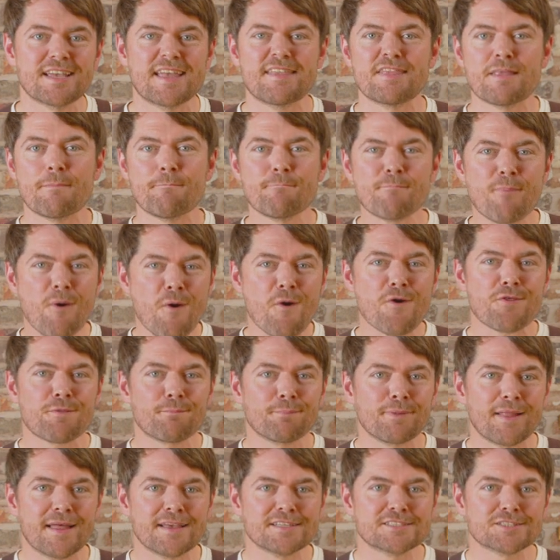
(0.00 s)
in the
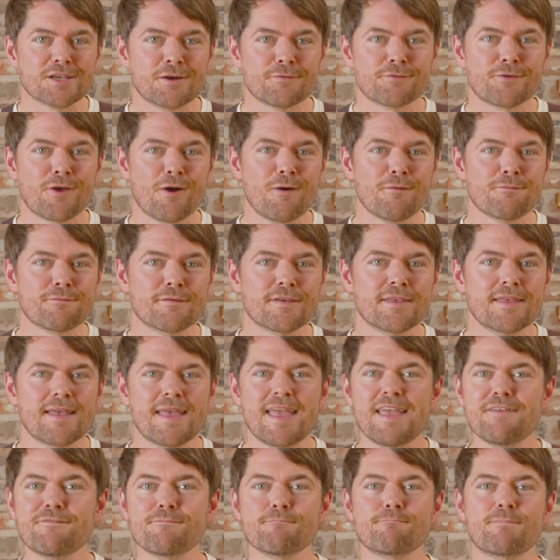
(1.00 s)
birthplace of coffee,
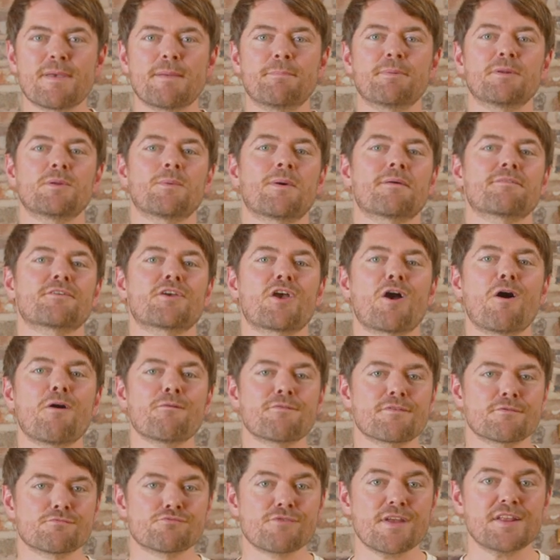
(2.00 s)
even people who have
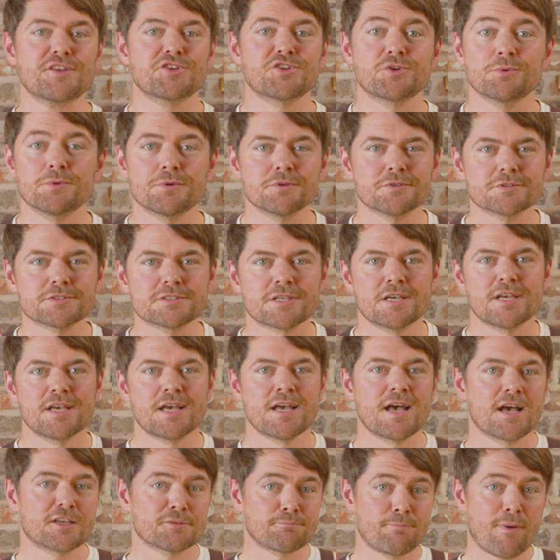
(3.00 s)
coffee rituals
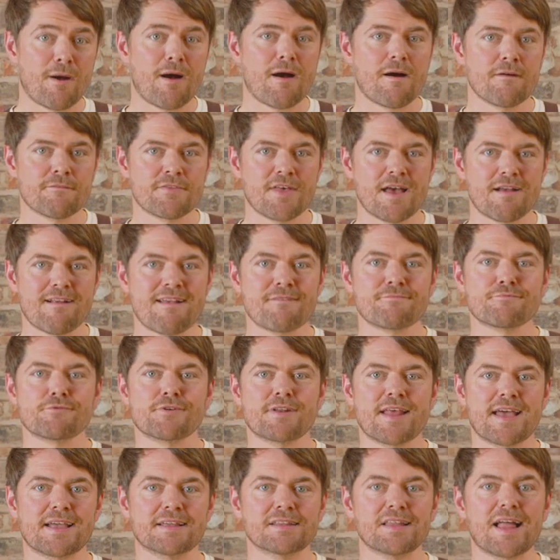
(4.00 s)
as part of their
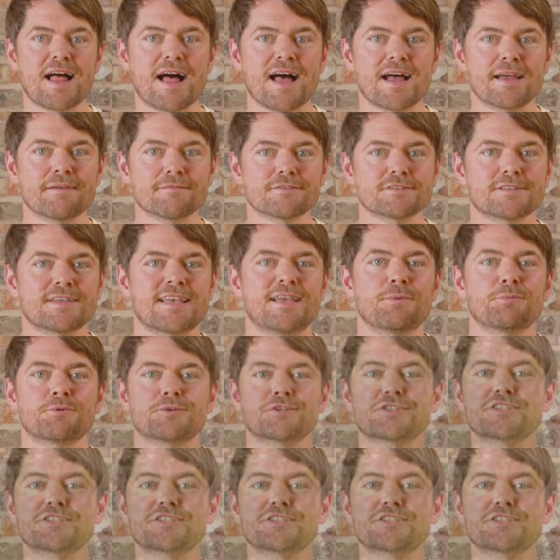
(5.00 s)
everyday lives, it would